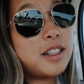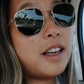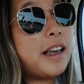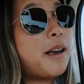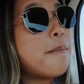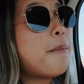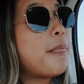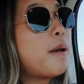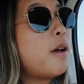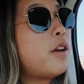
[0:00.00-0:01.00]
like,
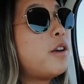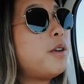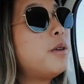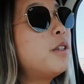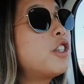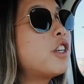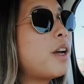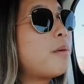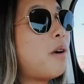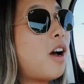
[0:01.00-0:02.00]
who should
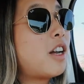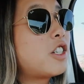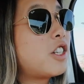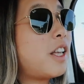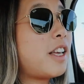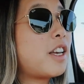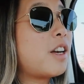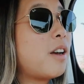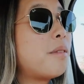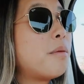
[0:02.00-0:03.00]
I watch, like
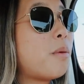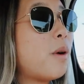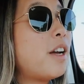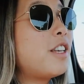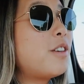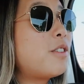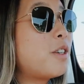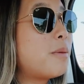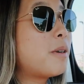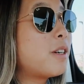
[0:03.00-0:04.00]
what
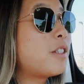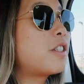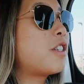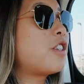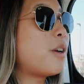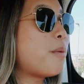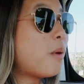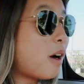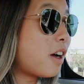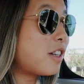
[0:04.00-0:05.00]
YouTubers should I
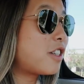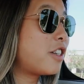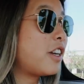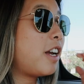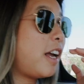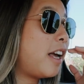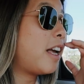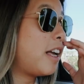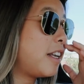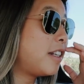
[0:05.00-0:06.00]
watch
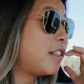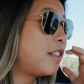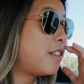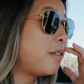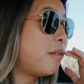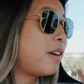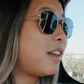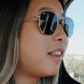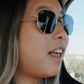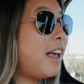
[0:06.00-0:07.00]
and what I
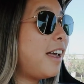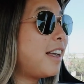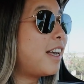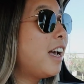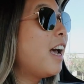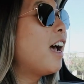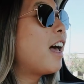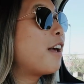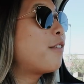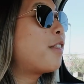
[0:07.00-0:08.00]
like, and
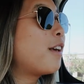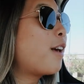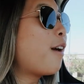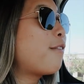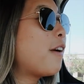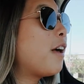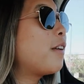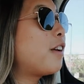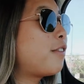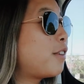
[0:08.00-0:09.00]
I think I
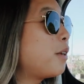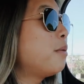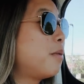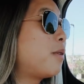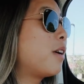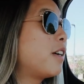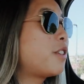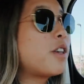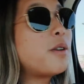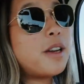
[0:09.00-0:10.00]
found a few more.
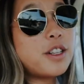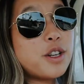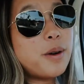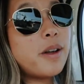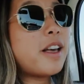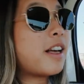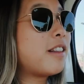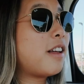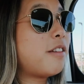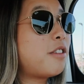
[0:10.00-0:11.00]
So you guys know like I
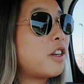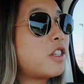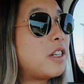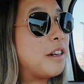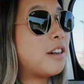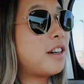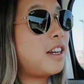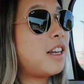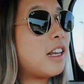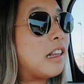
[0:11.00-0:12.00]
love Gretchen
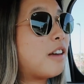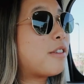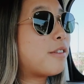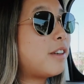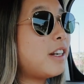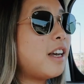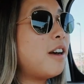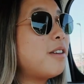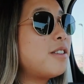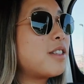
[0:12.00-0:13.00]
Garrity and I love her
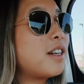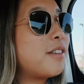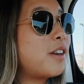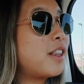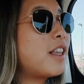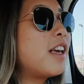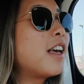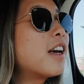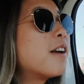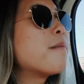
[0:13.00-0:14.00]
videos and everything.